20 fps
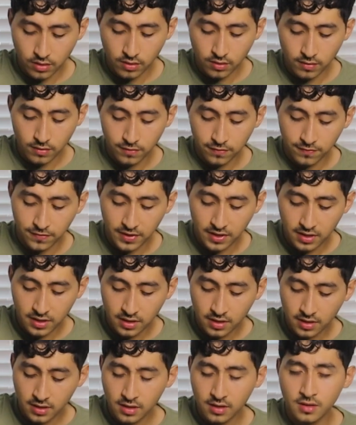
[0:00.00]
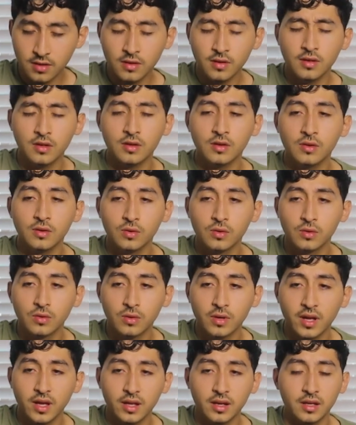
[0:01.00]
don't feel you
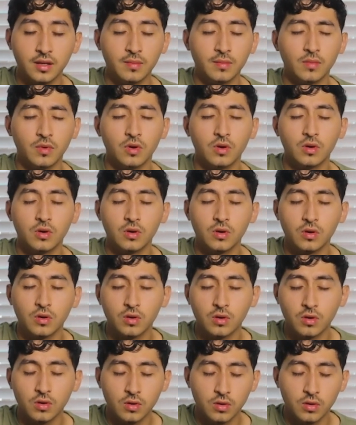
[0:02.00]
anymore.